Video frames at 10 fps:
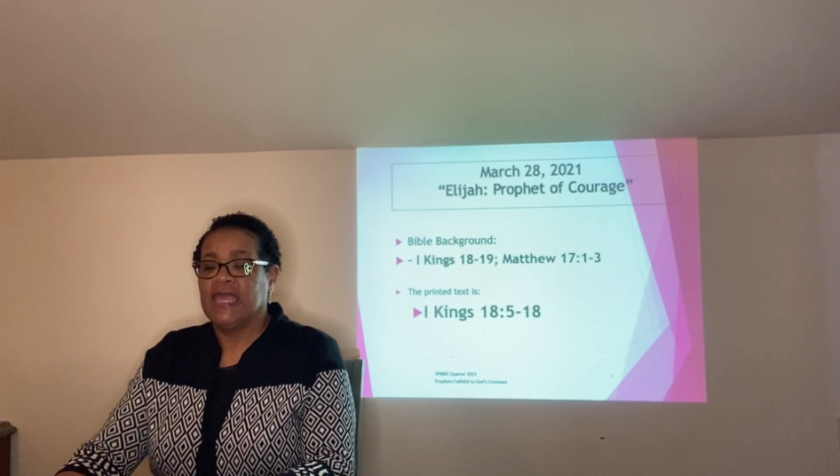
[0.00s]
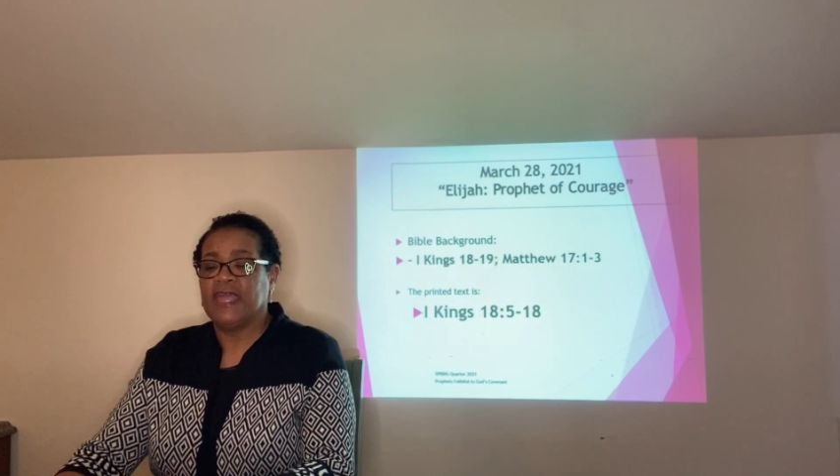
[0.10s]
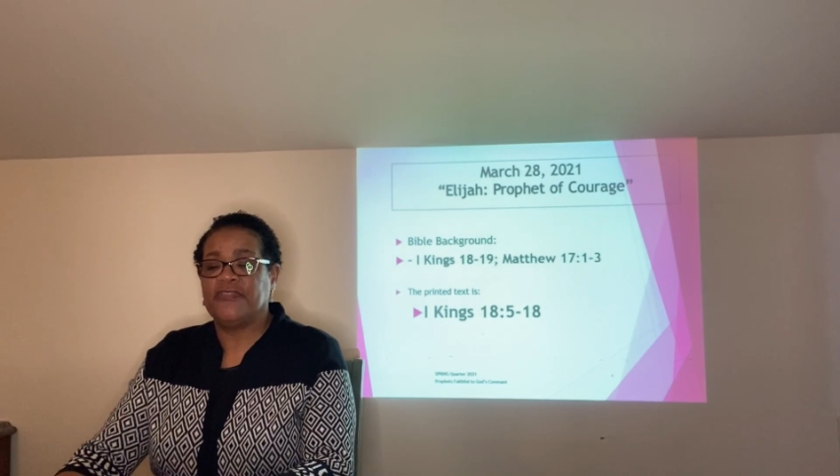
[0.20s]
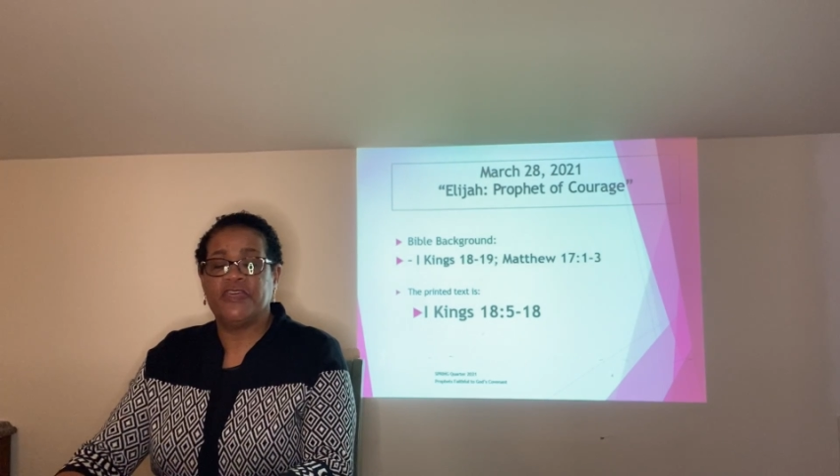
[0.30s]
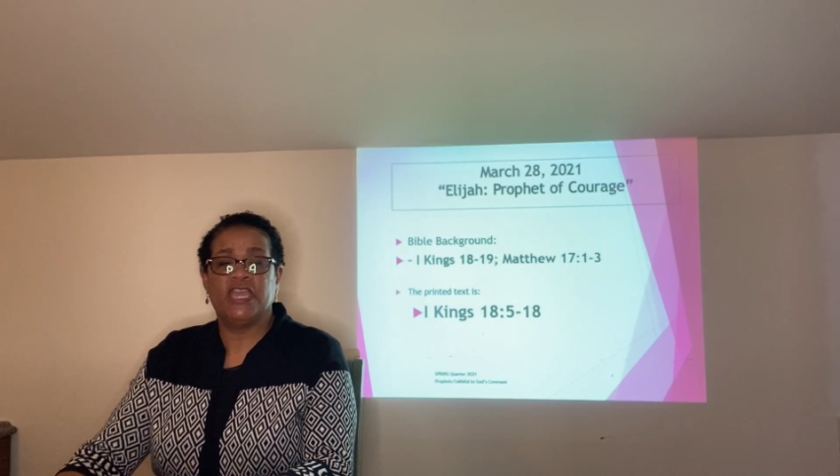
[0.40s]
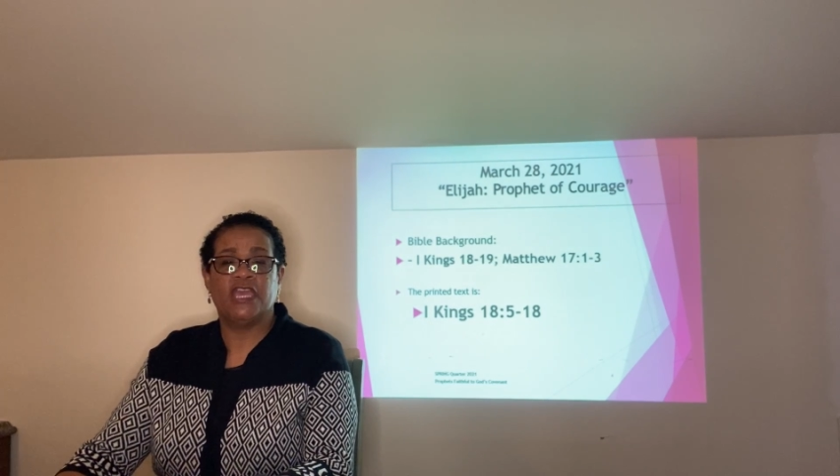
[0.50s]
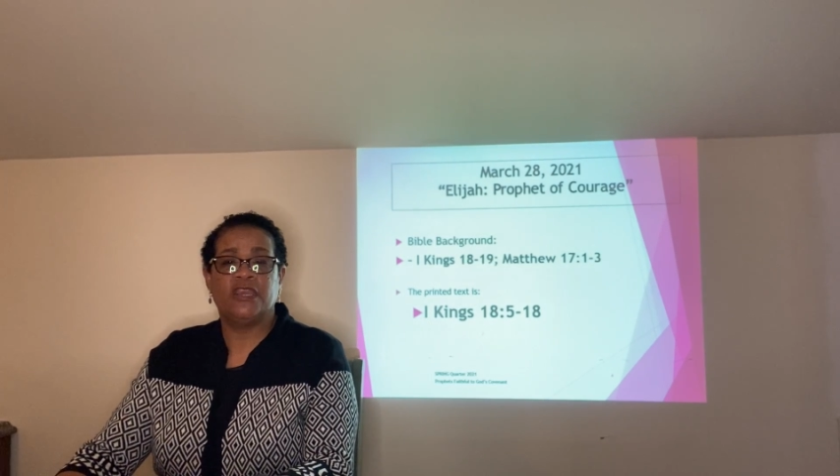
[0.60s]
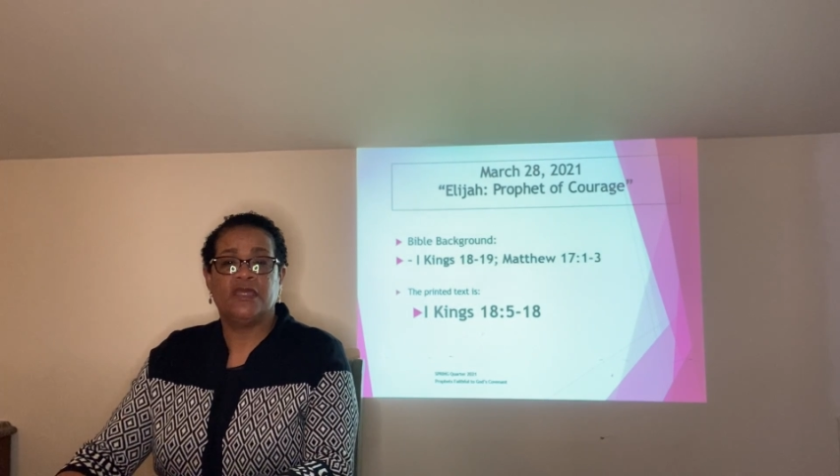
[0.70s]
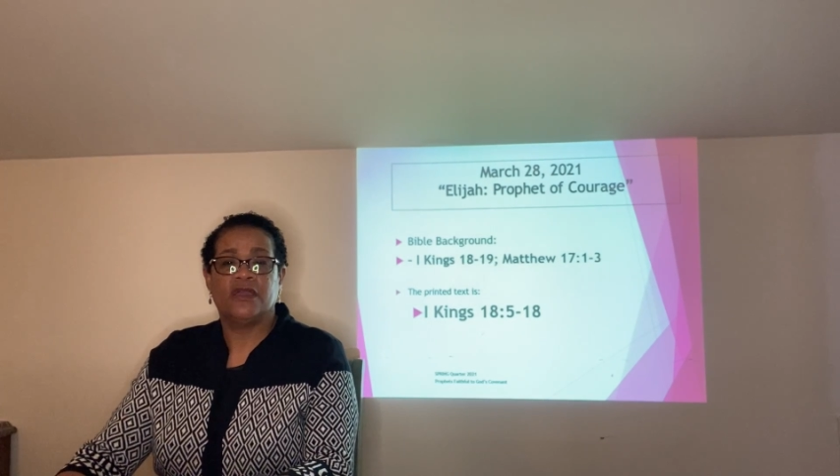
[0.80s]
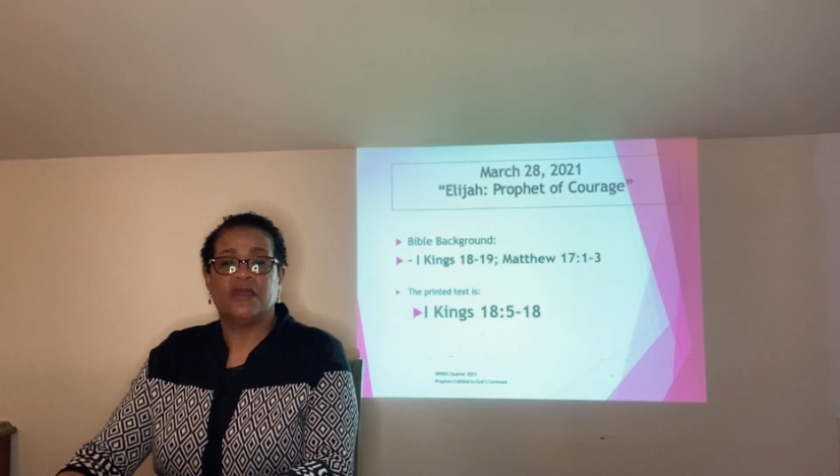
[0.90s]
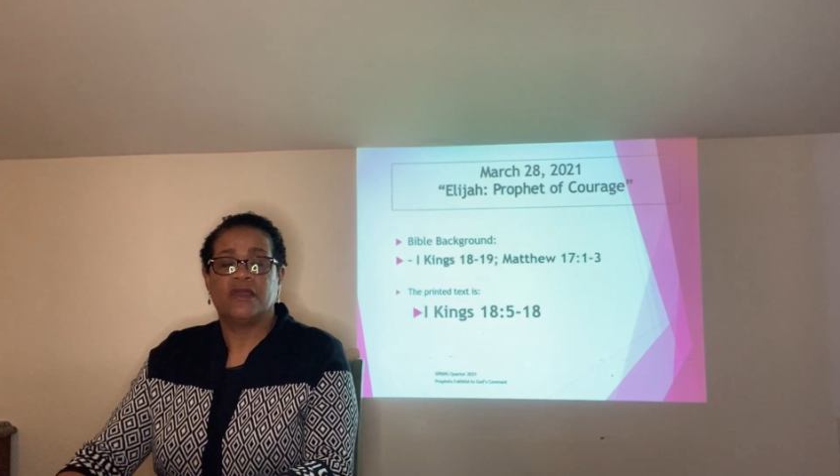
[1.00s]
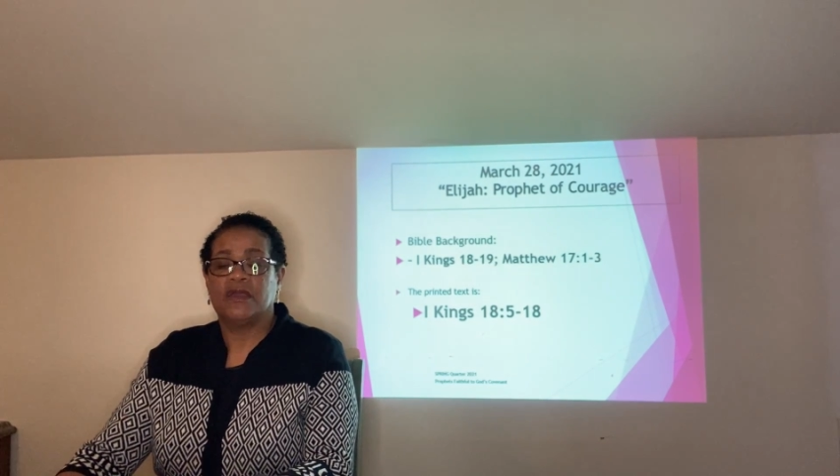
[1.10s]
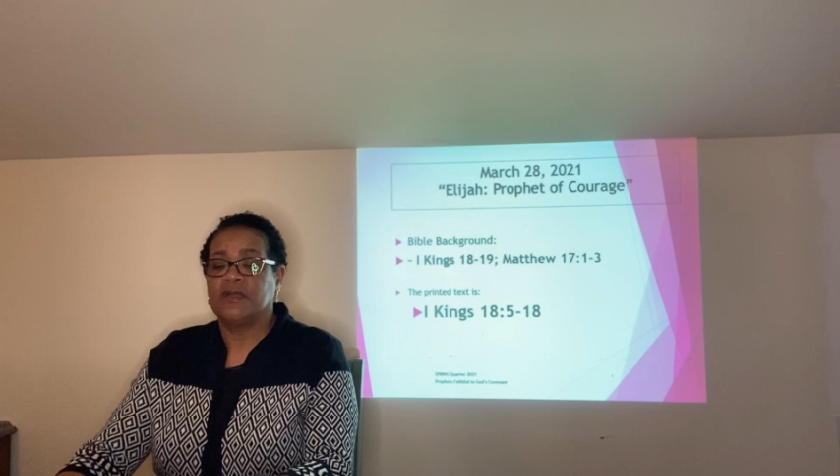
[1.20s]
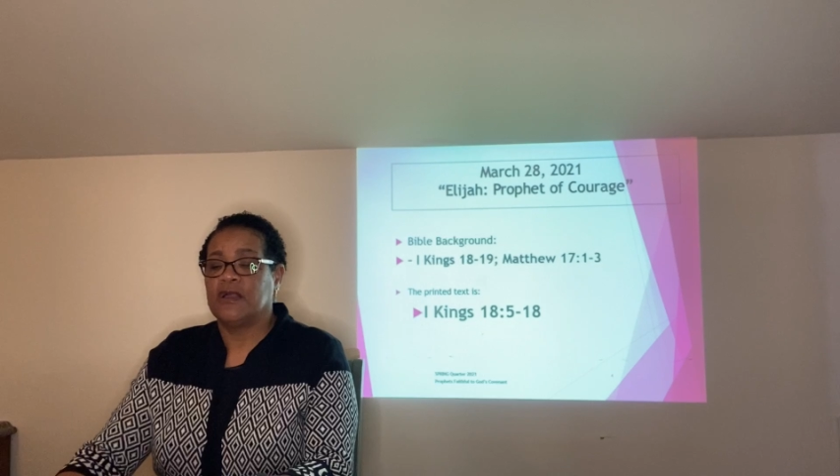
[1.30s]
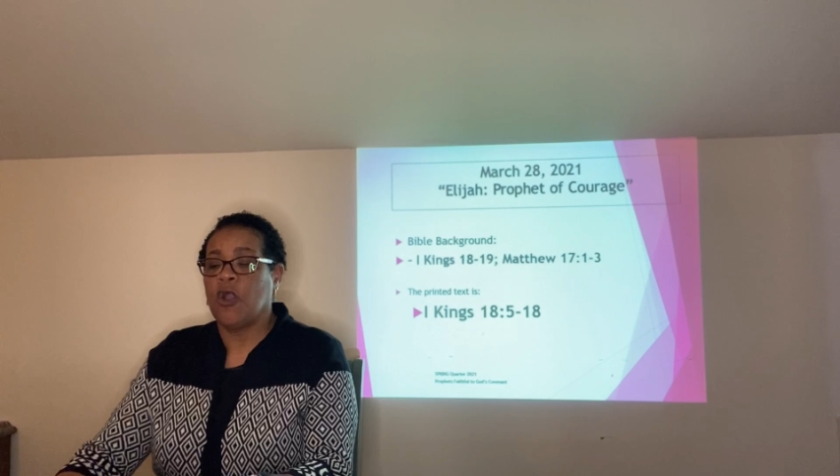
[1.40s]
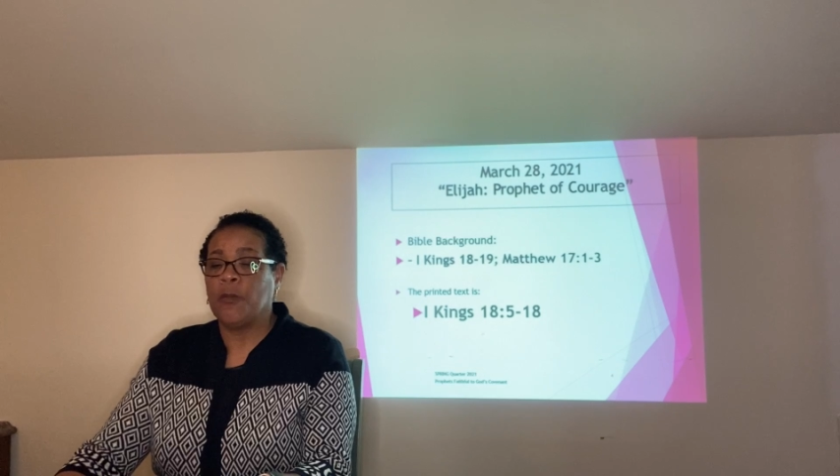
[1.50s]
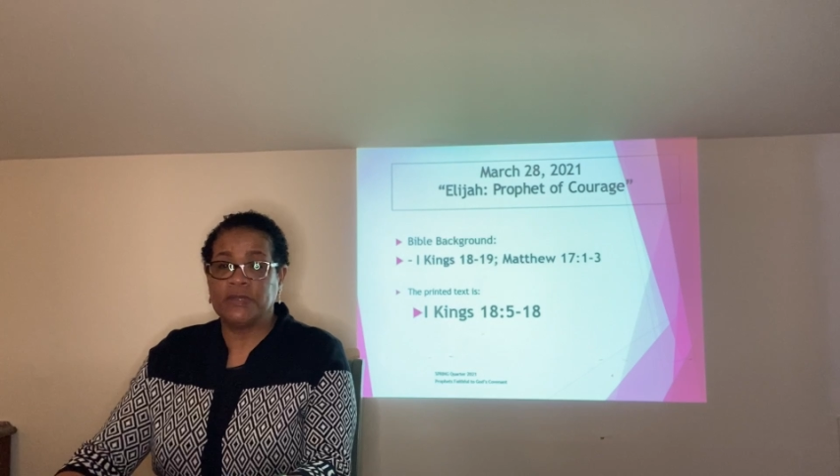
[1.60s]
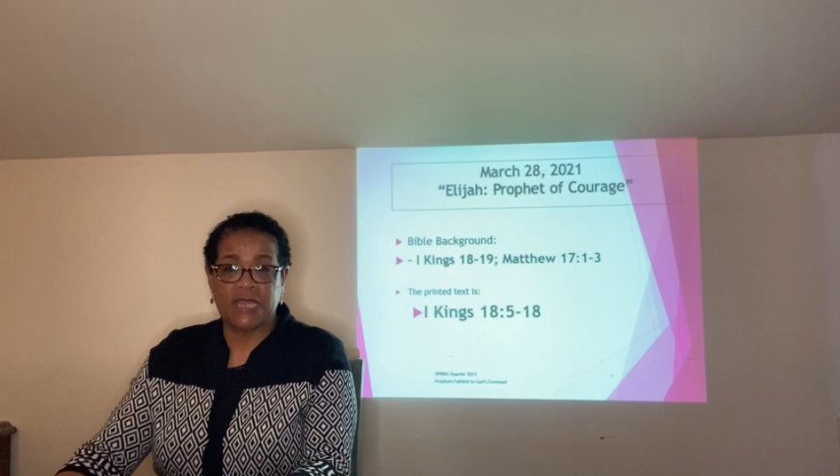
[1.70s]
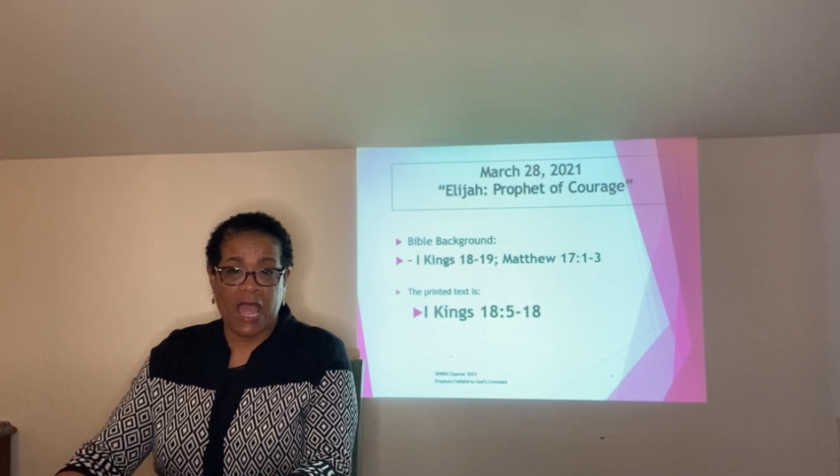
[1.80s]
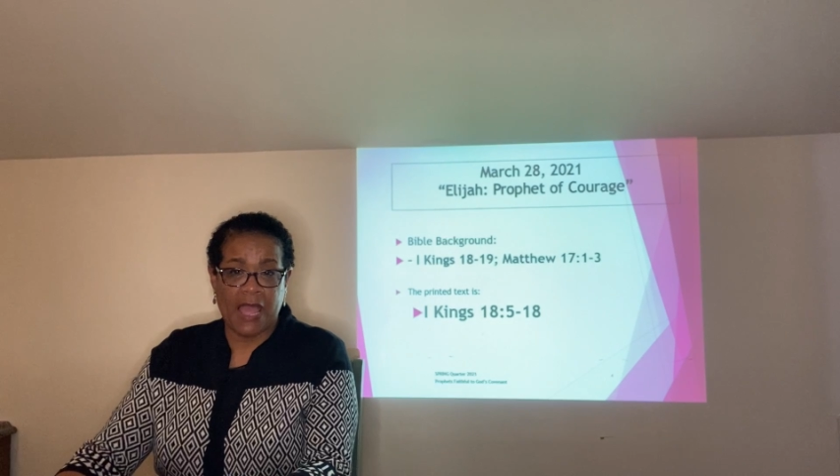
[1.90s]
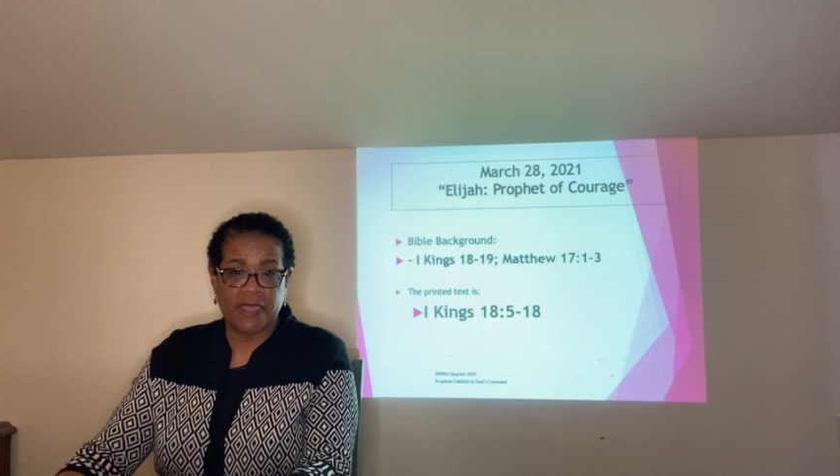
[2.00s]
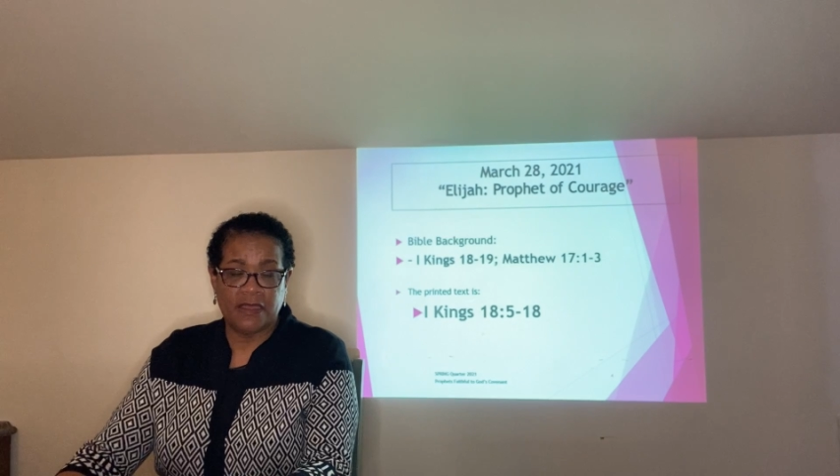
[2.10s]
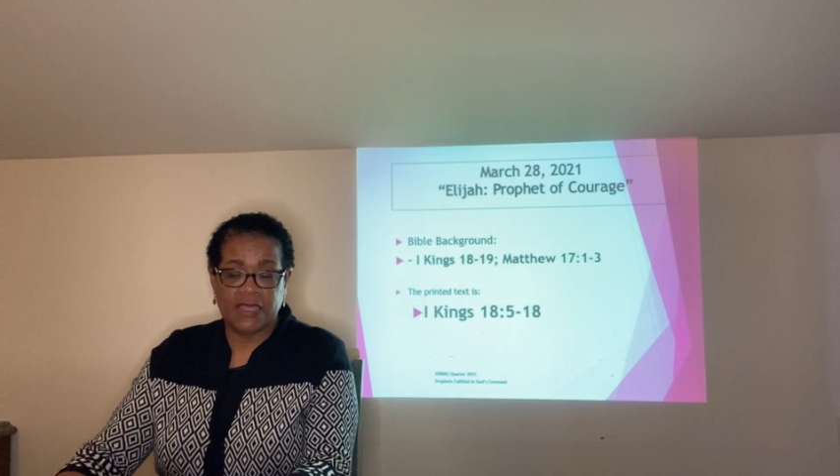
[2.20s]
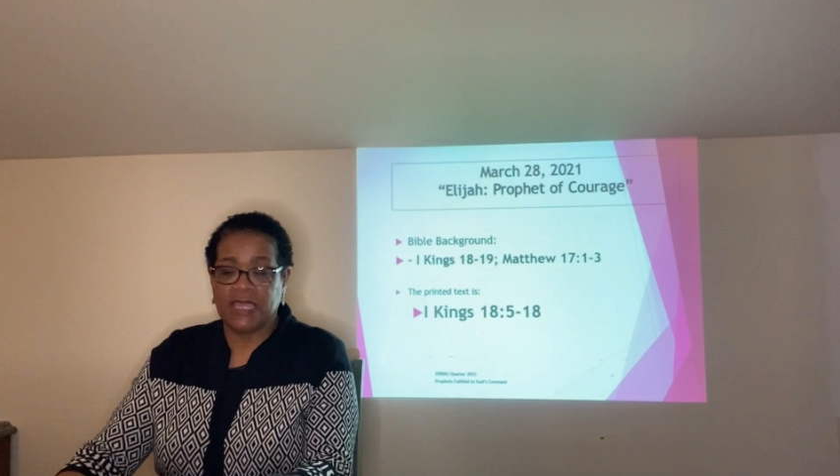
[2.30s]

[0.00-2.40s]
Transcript: and then Obadiah